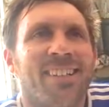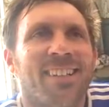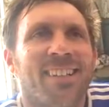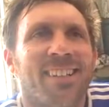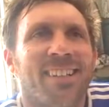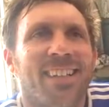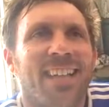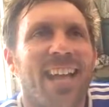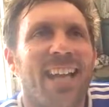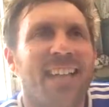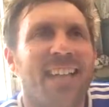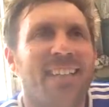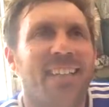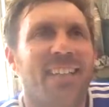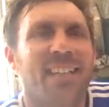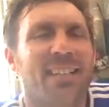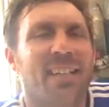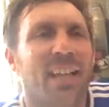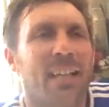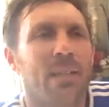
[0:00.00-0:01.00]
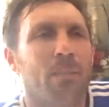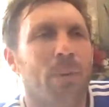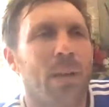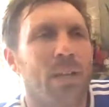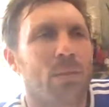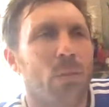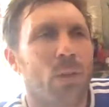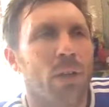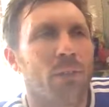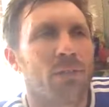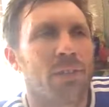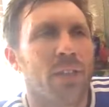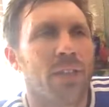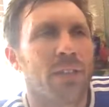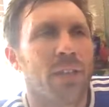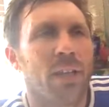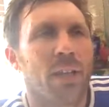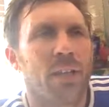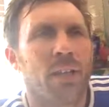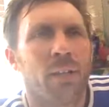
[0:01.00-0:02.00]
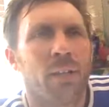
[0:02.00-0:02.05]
Yes, Ainsley, that's the best one I've seen today.